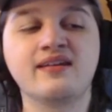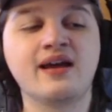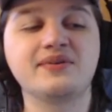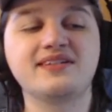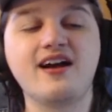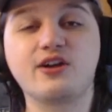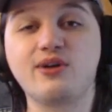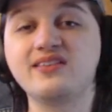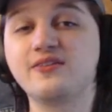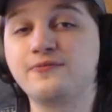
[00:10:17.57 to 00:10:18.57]
Now, he's not
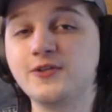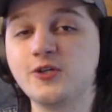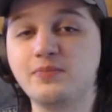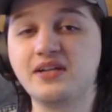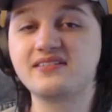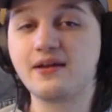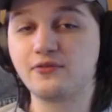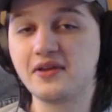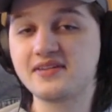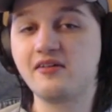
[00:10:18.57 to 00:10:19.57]
great in the field, but he's
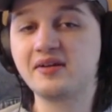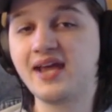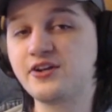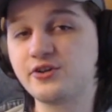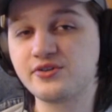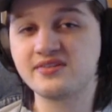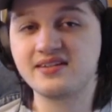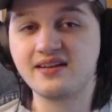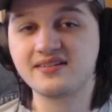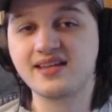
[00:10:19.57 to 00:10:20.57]
definitely a solid catcher since he
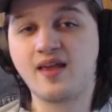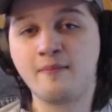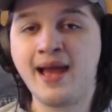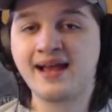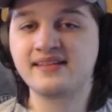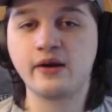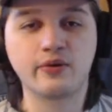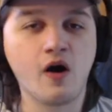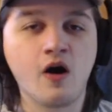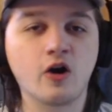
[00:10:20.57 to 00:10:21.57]
does get that maxed out
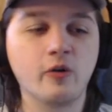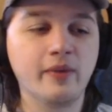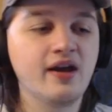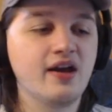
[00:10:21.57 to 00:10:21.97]
arm.